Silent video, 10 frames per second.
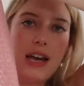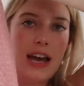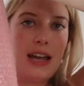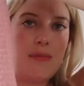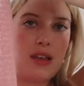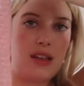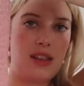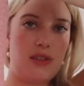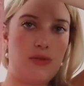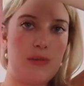time
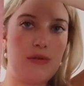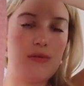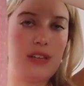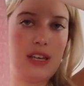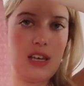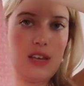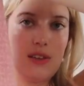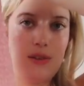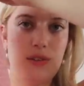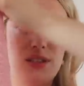that this would be really
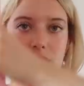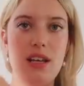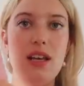cute